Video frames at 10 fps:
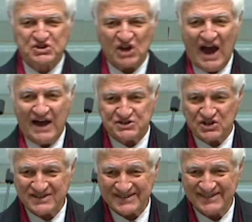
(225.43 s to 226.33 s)

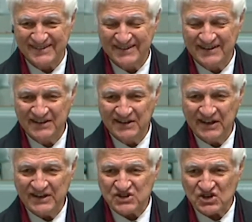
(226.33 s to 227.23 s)
charges
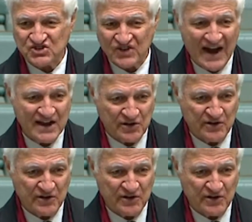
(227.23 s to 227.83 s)
is Australia.